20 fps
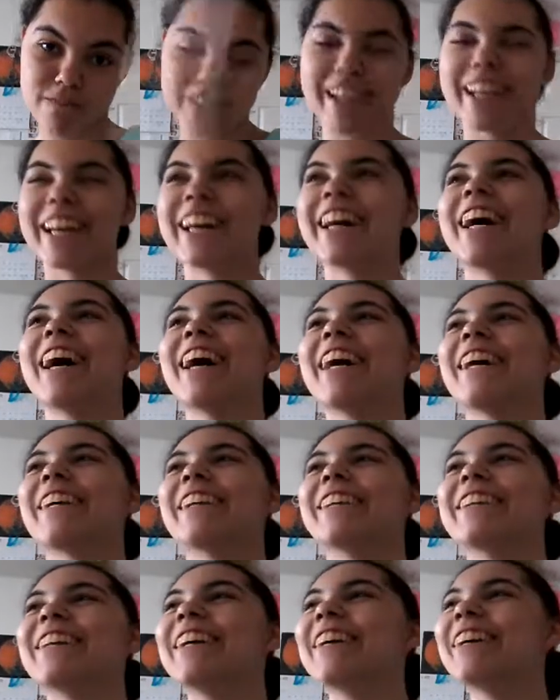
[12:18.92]
I
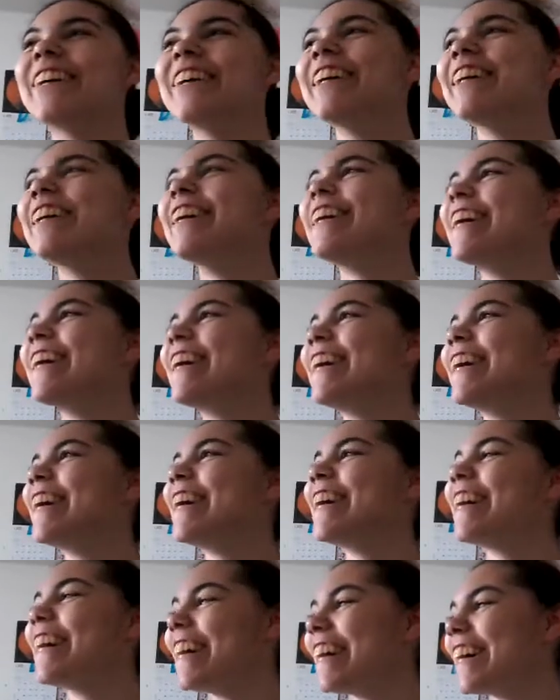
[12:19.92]
don't know.
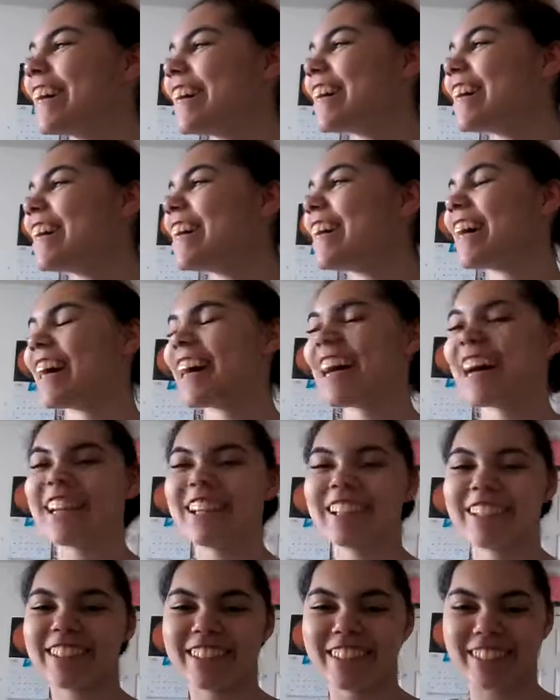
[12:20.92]
I
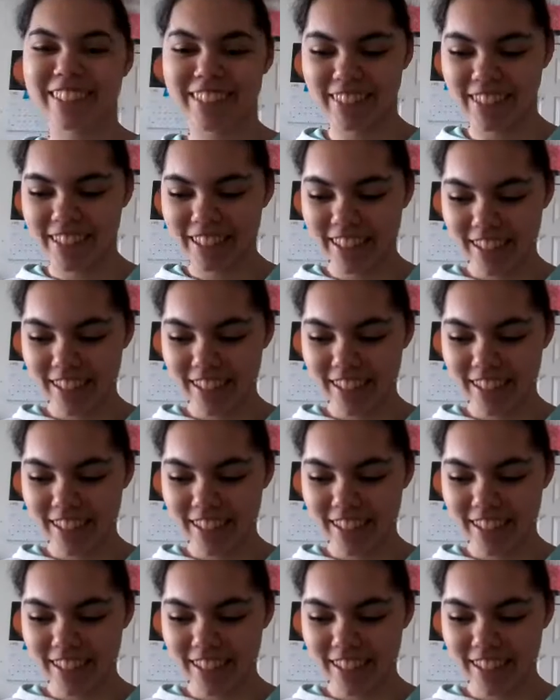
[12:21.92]
don't know.